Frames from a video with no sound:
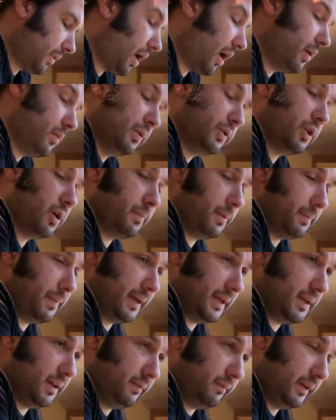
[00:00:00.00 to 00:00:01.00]
will not be
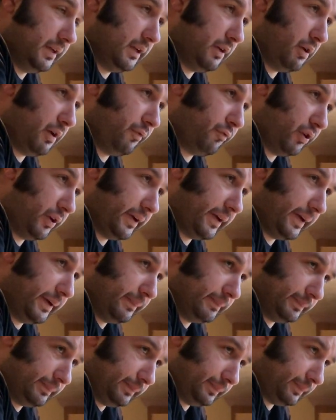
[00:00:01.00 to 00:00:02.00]
making a video every day.
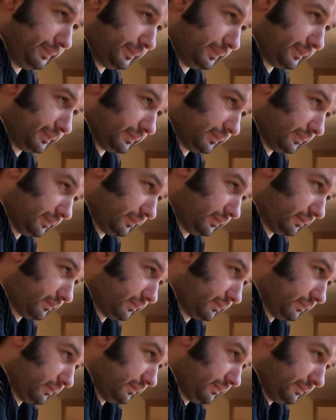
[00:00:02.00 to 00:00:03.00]

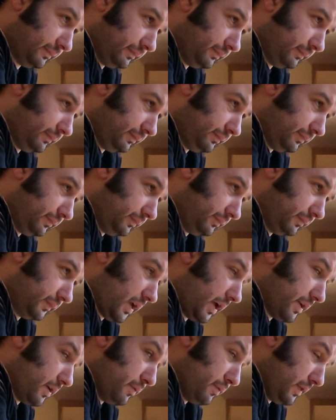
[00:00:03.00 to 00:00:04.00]

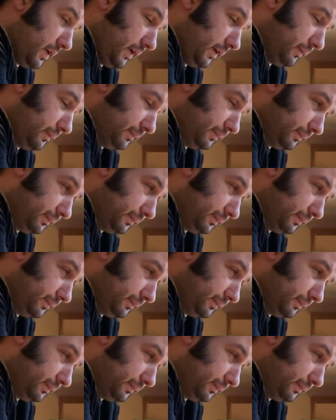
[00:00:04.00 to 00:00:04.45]
I don't think.